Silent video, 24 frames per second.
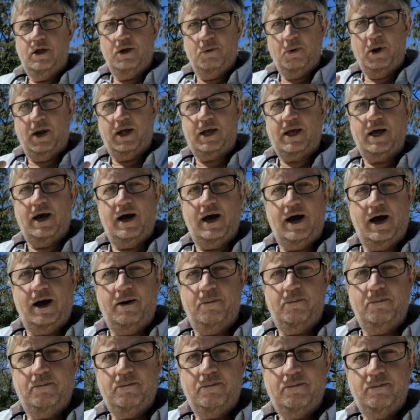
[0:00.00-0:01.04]
you want it
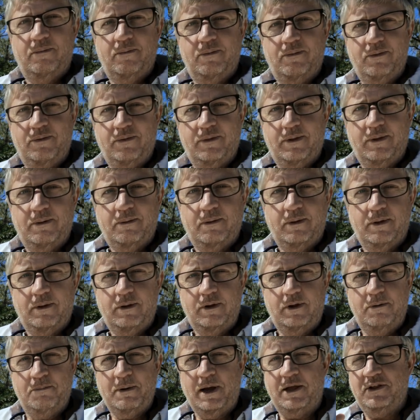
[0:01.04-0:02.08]
calm.
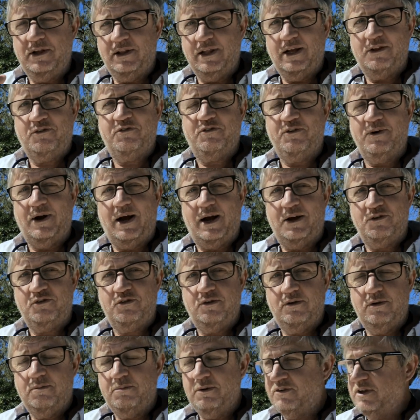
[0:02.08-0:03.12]
You may think that's for us,
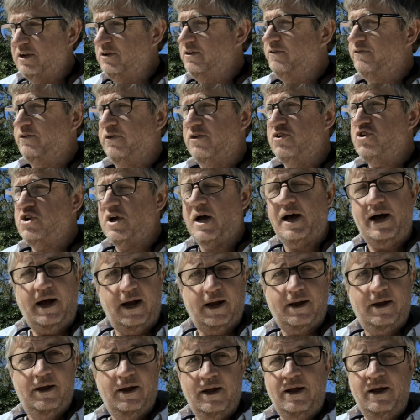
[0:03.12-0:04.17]
but it's actually for the shark.